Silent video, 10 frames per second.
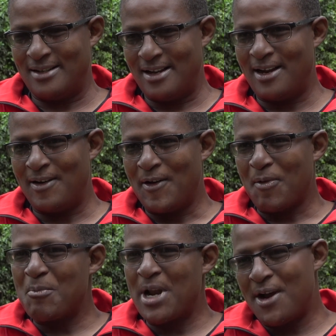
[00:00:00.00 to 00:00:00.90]
Yeah,
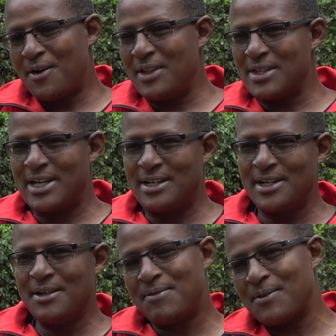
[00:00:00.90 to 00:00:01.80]
but now there's a
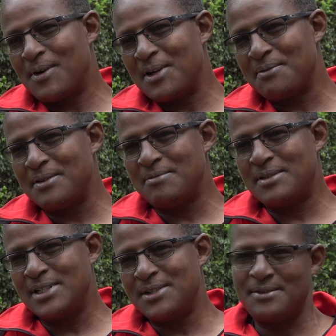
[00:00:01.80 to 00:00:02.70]
drink for
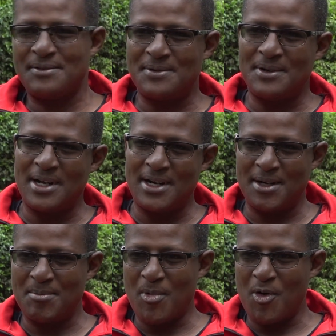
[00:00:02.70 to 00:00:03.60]
150,
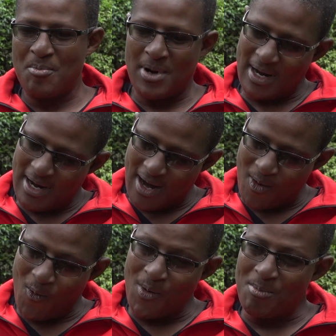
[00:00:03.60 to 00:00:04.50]
200 bob, a
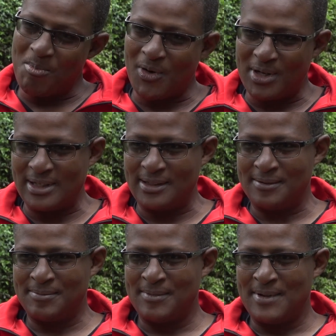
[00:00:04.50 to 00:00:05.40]
whole bottle.
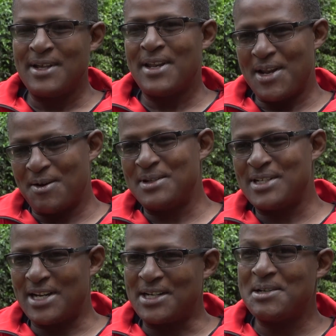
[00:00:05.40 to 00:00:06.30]
Now we
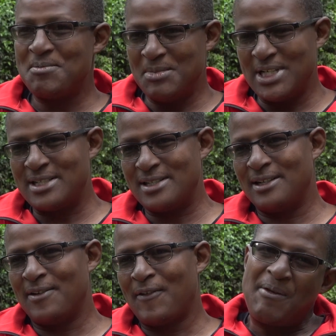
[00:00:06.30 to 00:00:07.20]
started
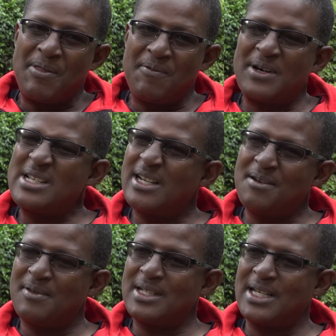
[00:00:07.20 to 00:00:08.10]
mixing. The first
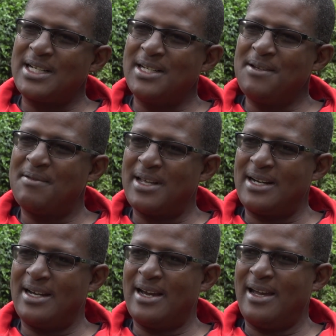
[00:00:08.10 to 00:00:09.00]
advice I'd give
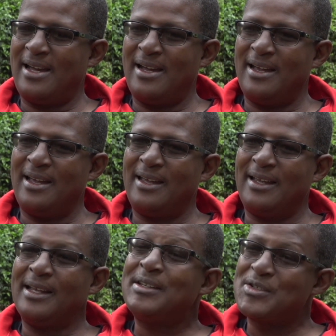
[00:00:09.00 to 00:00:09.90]
that guy
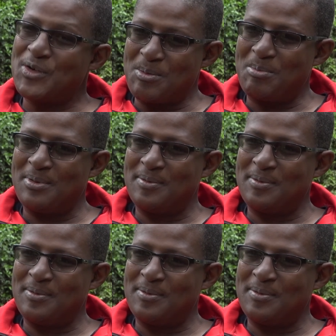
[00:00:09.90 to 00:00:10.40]
is stop.